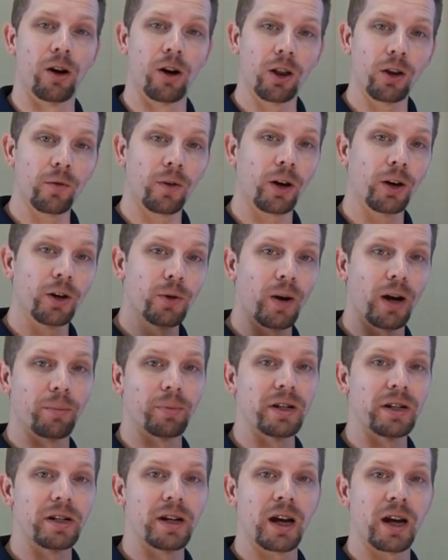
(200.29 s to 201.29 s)
All of our new
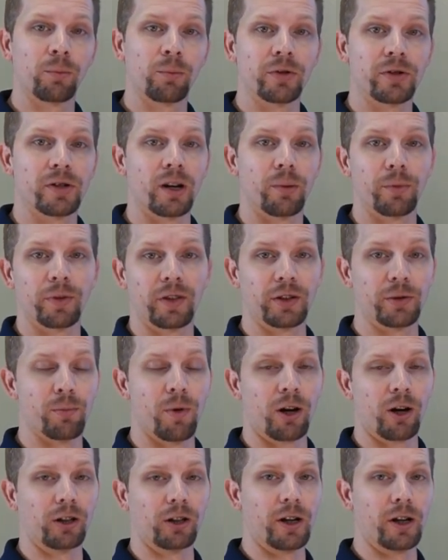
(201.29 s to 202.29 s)
IP cameras come with this
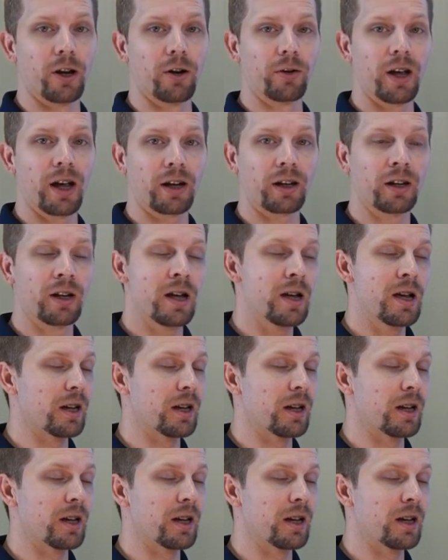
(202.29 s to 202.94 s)
modern codec.